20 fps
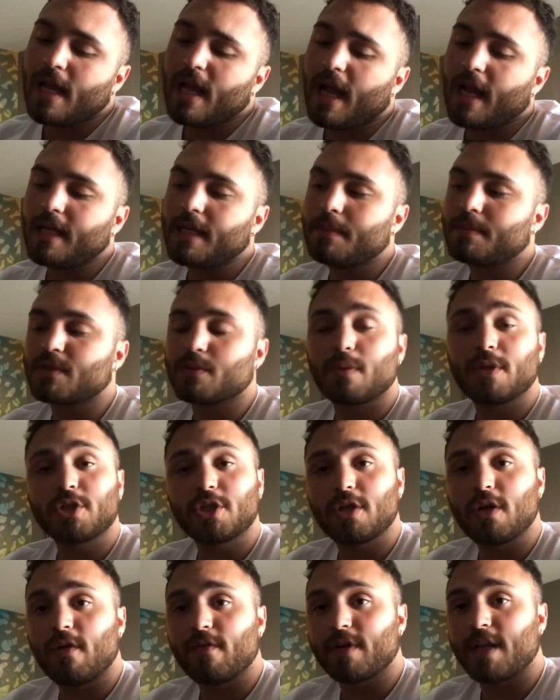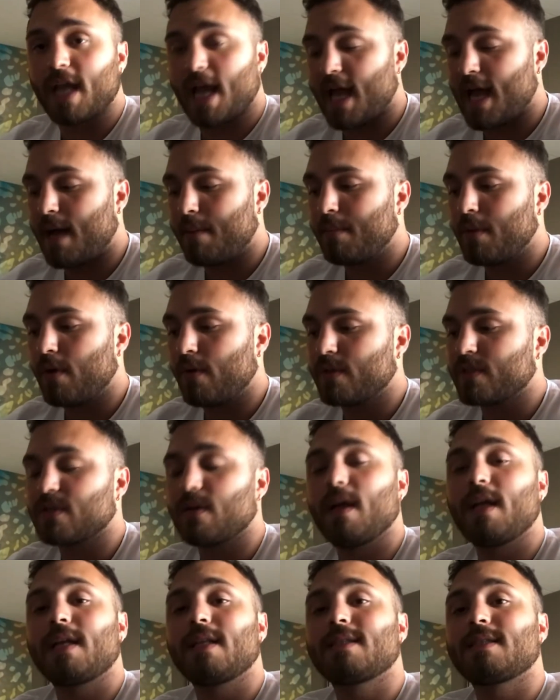I end up switching over to app mode so
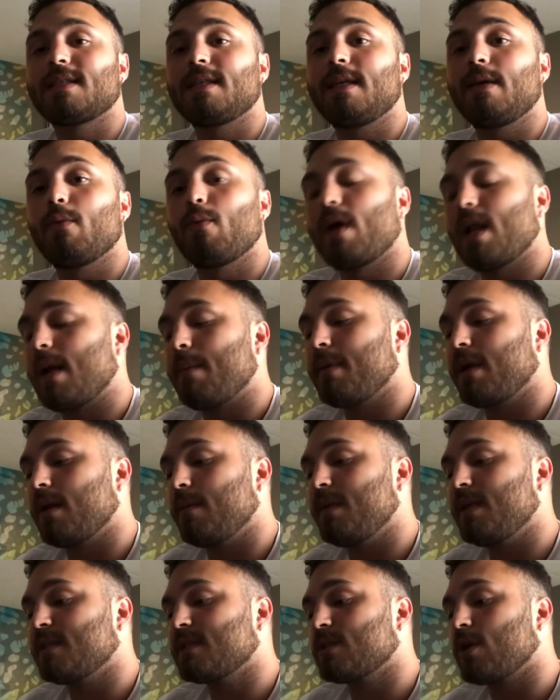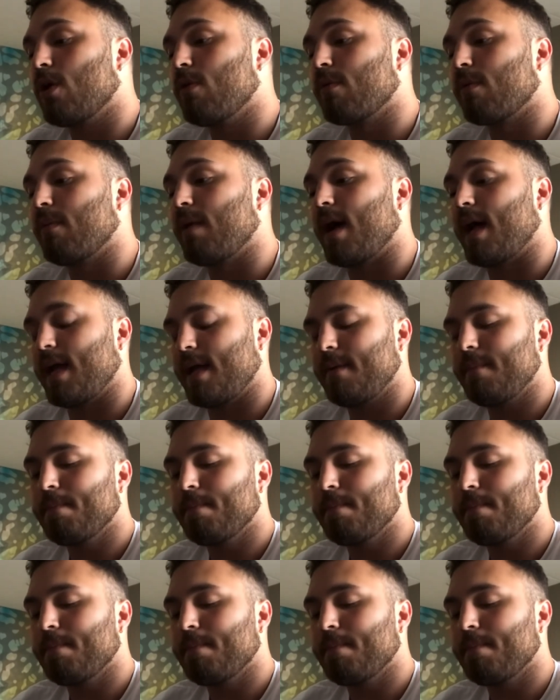I can see when I'm going to be sober by.